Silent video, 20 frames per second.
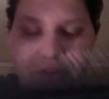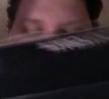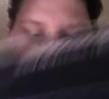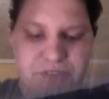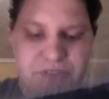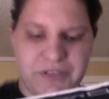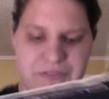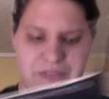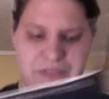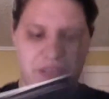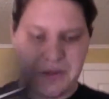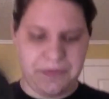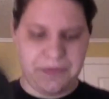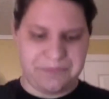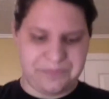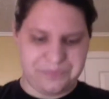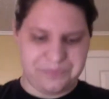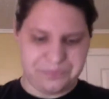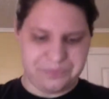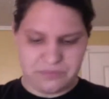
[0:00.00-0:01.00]
I'll check that out.
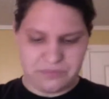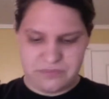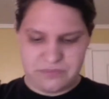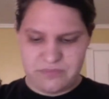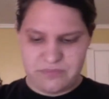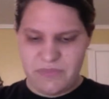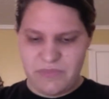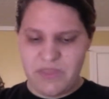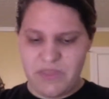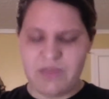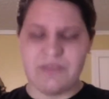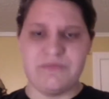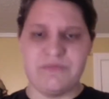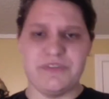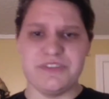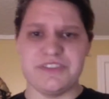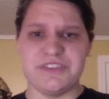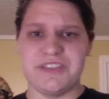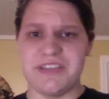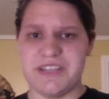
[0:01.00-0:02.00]

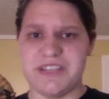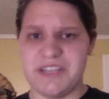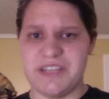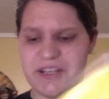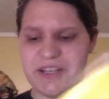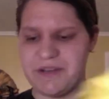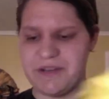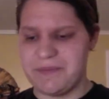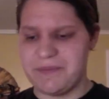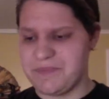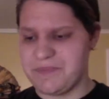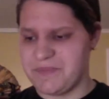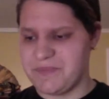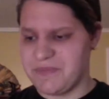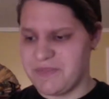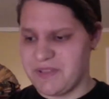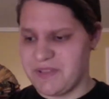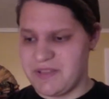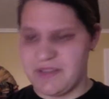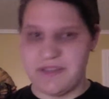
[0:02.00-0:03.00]
First thing in here
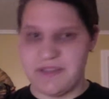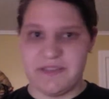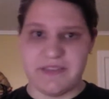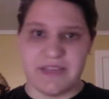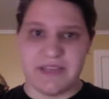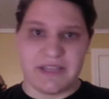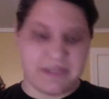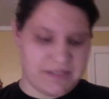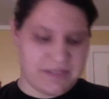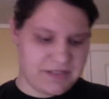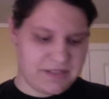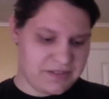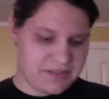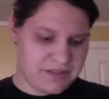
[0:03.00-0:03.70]
that